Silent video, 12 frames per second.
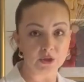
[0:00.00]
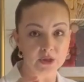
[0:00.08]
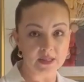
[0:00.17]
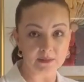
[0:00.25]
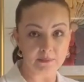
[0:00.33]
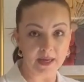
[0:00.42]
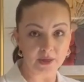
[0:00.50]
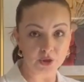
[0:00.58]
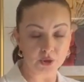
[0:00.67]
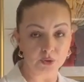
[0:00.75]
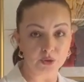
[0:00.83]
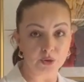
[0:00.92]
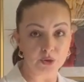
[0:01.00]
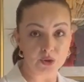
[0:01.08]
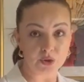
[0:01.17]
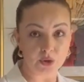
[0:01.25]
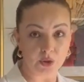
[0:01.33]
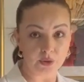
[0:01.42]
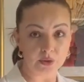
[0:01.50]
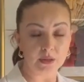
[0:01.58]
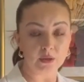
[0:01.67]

Just make sure your stone,